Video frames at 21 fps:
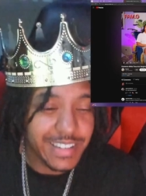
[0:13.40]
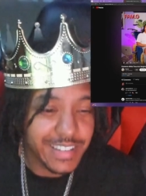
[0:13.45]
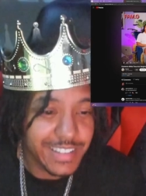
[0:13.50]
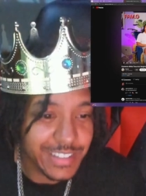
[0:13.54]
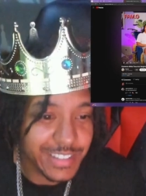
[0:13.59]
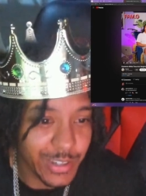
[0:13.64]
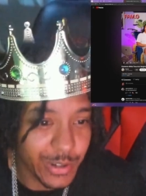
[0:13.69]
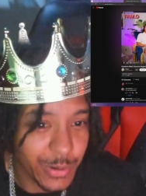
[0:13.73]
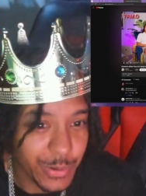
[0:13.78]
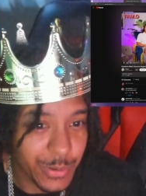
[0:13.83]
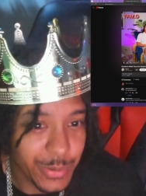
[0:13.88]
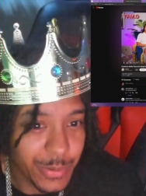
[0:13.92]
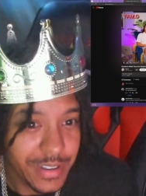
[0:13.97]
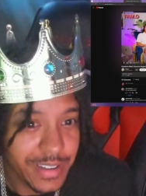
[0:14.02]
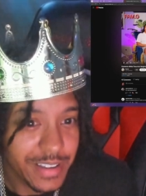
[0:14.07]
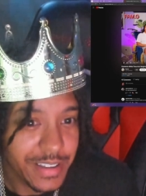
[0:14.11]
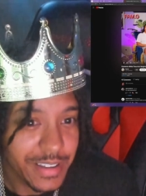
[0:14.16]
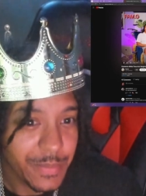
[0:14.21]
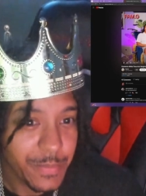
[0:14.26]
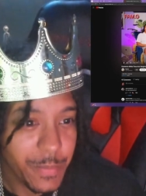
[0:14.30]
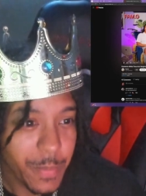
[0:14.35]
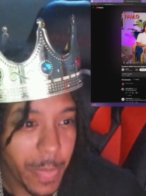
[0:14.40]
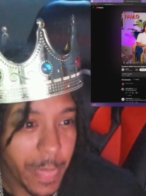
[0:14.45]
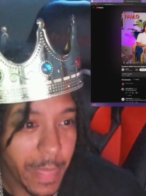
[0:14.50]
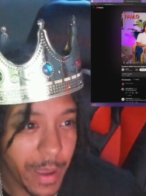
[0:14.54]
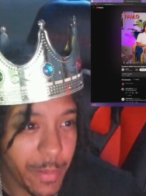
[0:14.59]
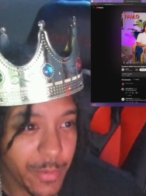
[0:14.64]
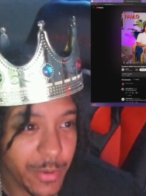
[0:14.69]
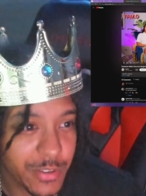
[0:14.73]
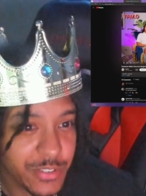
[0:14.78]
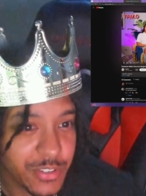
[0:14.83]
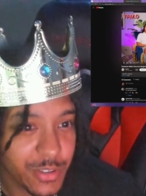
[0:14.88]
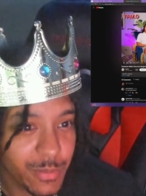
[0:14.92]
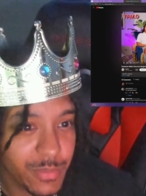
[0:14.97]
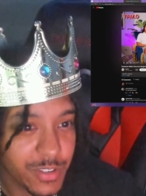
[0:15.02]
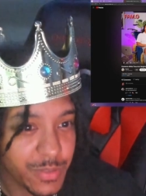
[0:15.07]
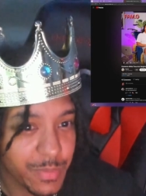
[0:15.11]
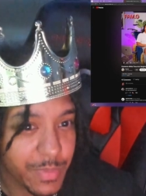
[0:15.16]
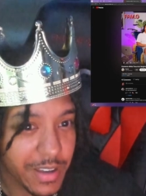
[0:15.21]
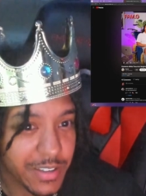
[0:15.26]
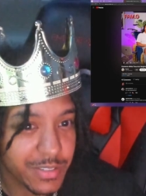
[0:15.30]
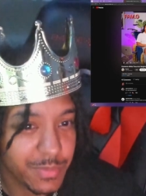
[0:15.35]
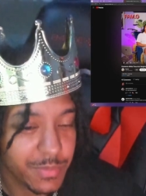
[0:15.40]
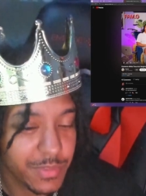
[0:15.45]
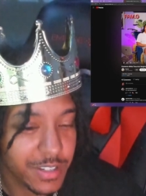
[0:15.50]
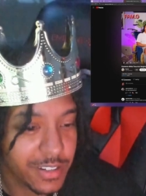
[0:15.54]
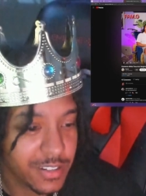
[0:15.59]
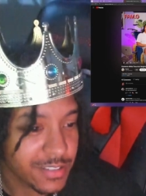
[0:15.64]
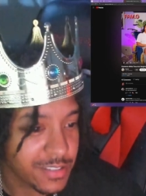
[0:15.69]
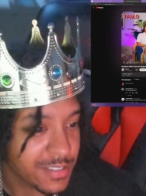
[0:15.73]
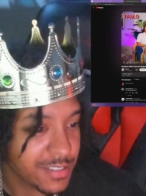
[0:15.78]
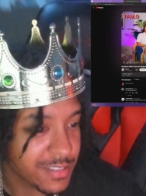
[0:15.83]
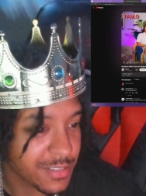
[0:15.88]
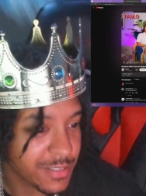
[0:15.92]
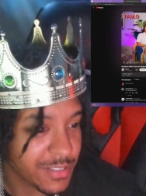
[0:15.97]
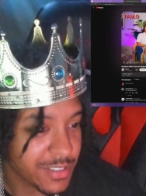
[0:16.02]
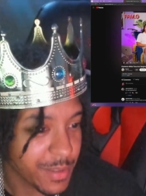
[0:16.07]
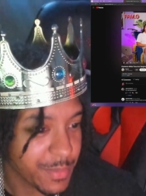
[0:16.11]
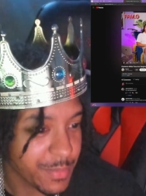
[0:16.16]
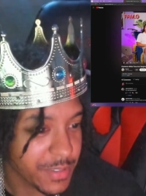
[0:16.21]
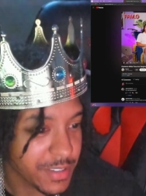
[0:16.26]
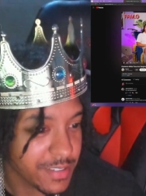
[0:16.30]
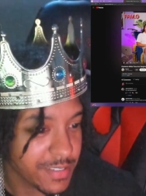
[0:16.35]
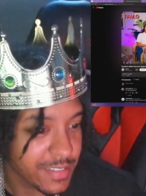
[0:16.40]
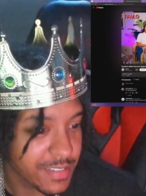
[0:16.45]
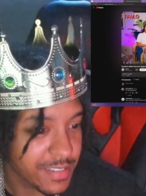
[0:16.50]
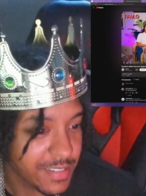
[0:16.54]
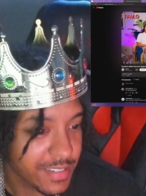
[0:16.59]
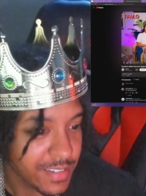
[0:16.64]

So, I'm gonna assume it's about some niggas or something,